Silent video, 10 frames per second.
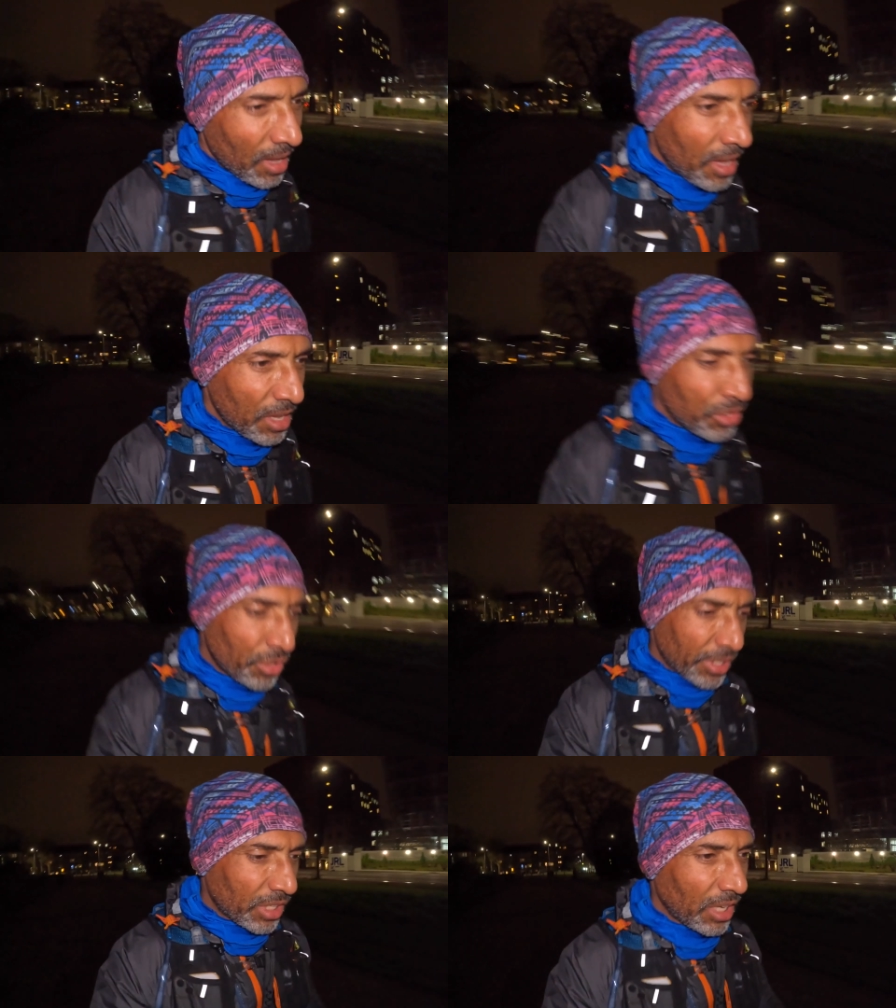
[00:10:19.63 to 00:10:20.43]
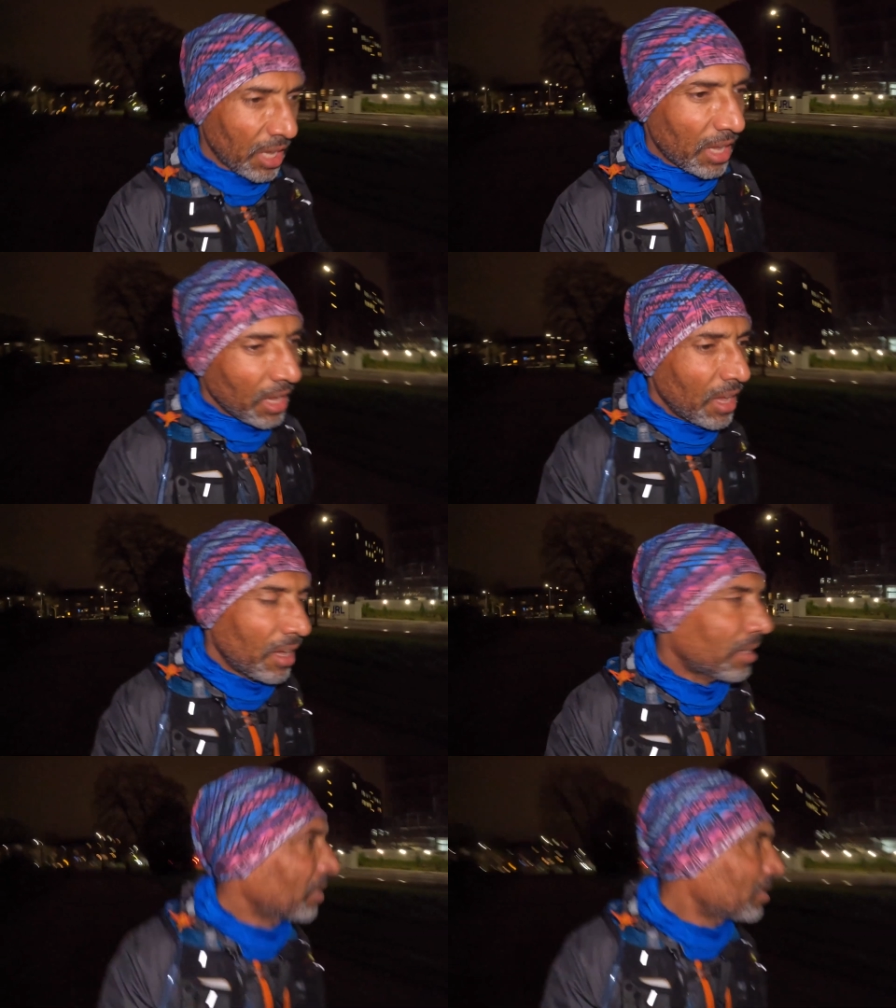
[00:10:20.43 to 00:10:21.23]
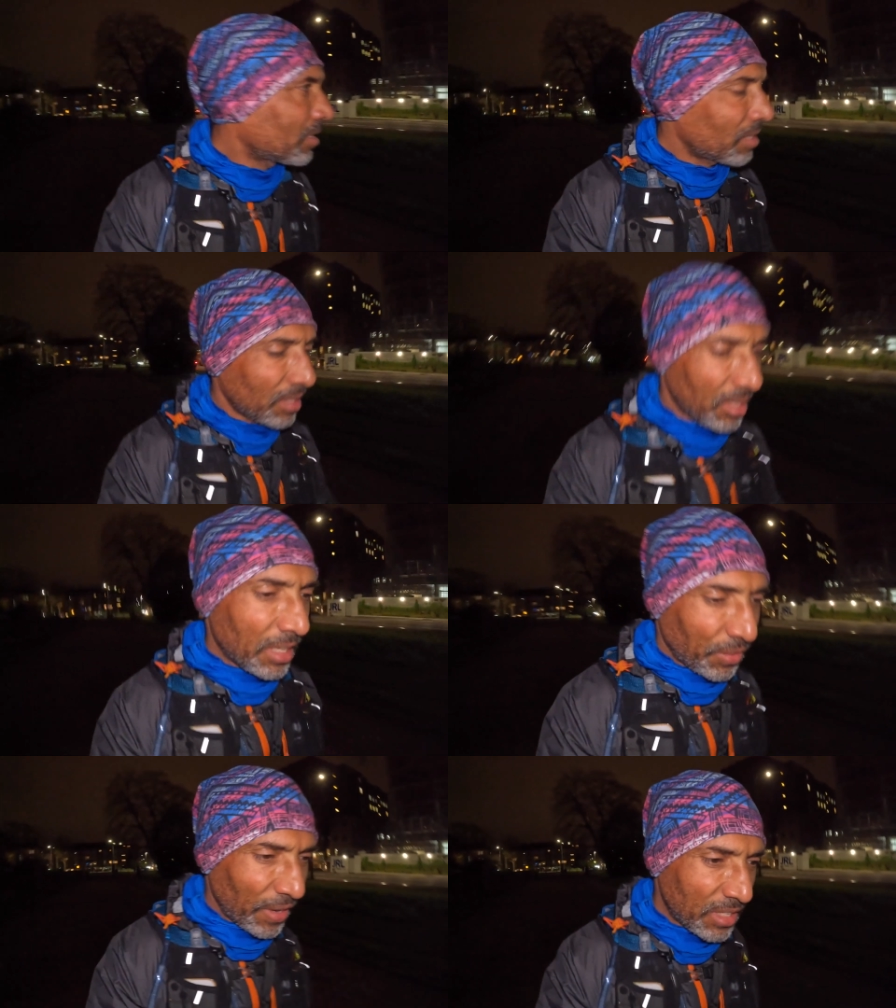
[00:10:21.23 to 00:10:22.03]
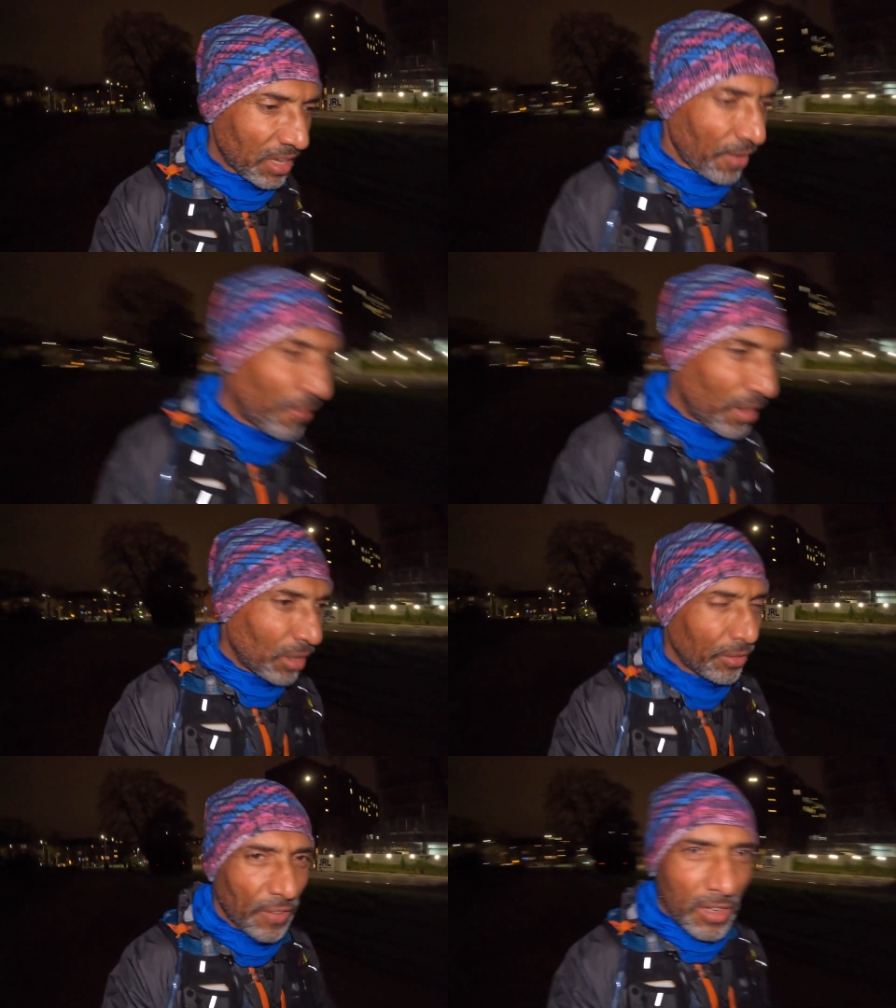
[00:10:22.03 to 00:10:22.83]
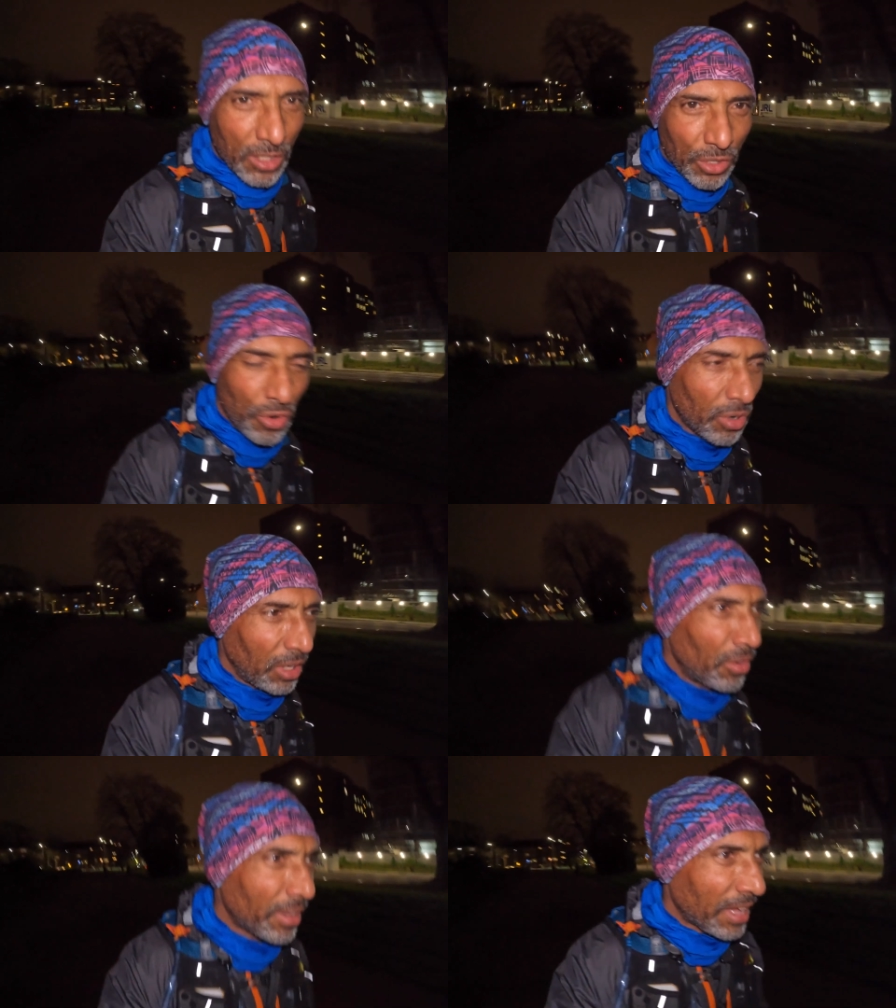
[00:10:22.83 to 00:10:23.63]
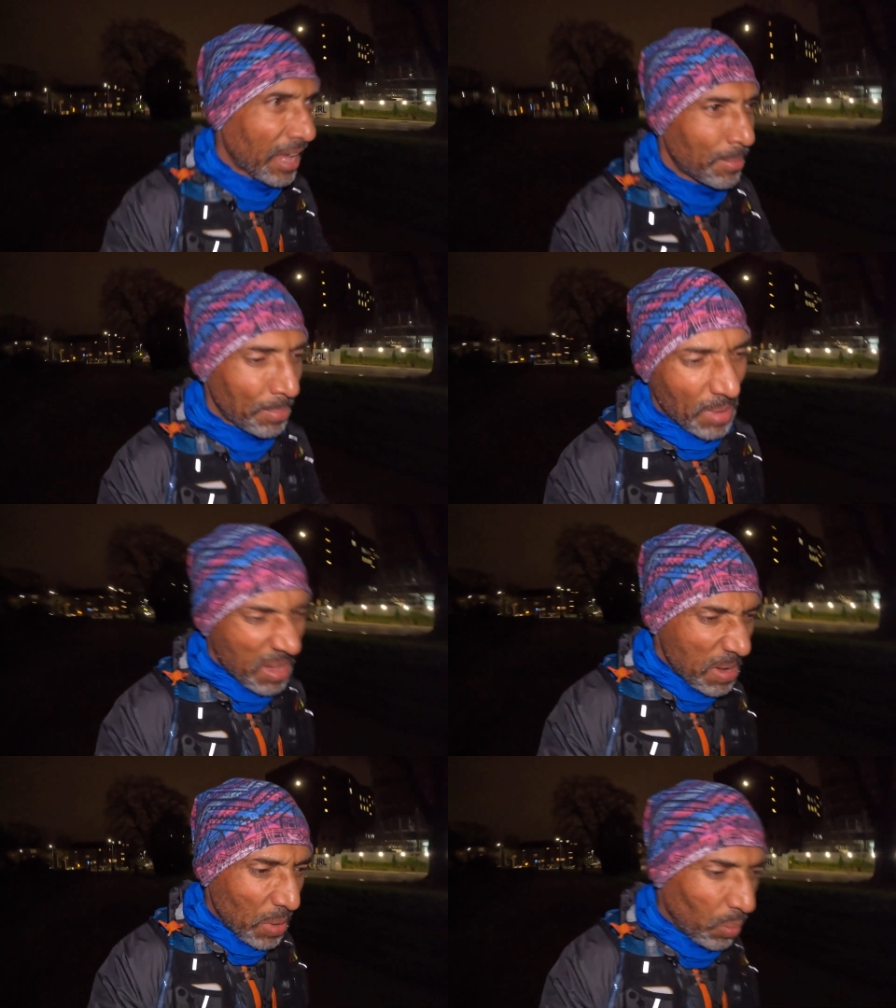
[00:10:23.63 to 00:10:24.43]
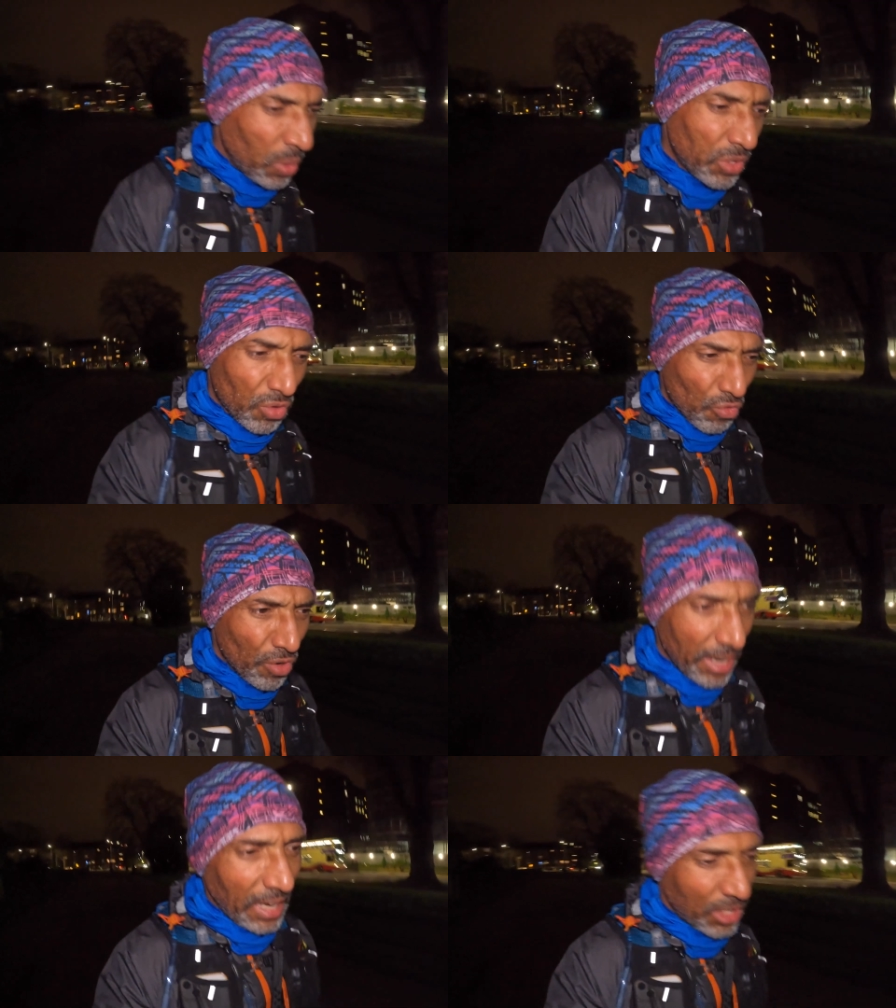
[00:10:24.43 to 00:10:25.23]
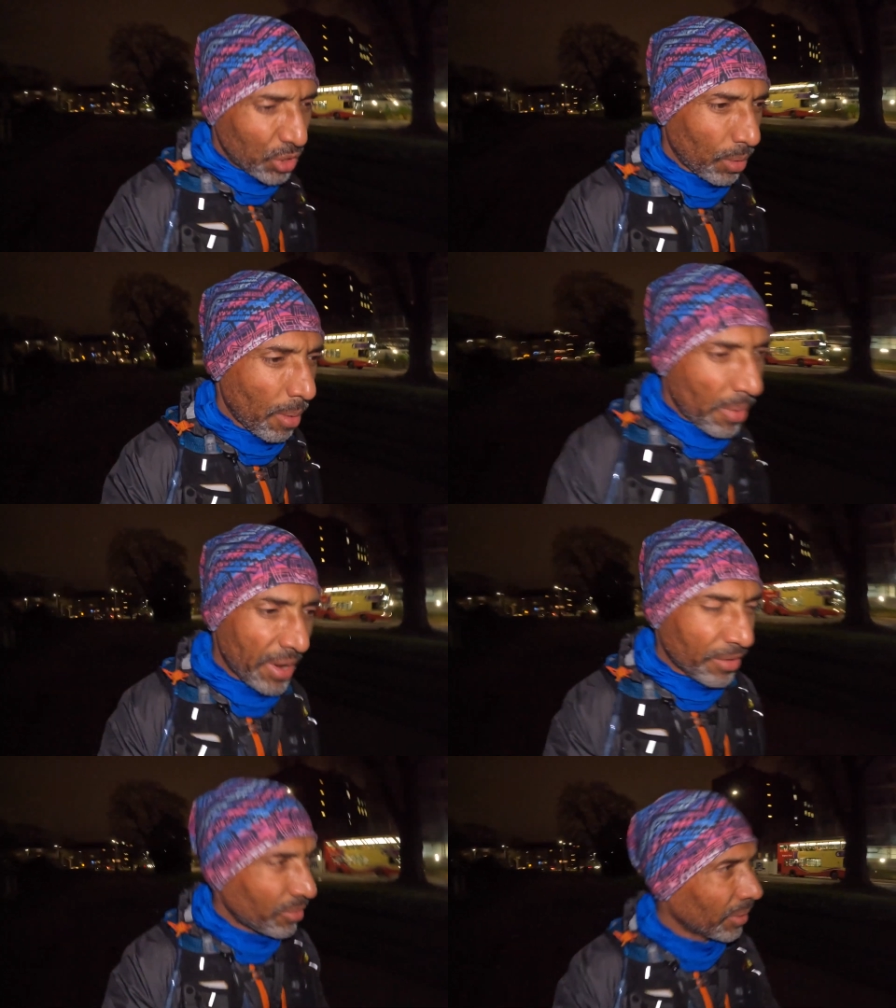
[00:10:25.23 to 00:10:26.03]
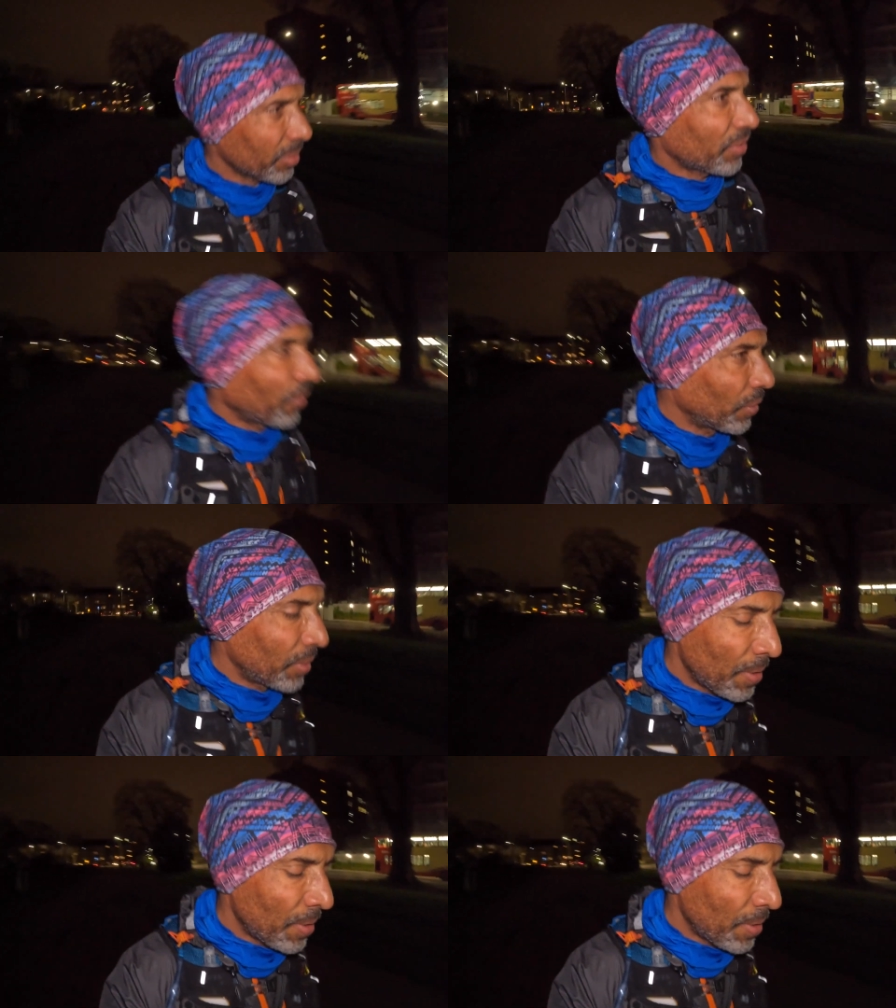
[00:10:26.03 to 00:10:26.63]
interest, because let's face it, if All the Faster, Stronger, Longer came up, I wasn't really too aware of what it was for,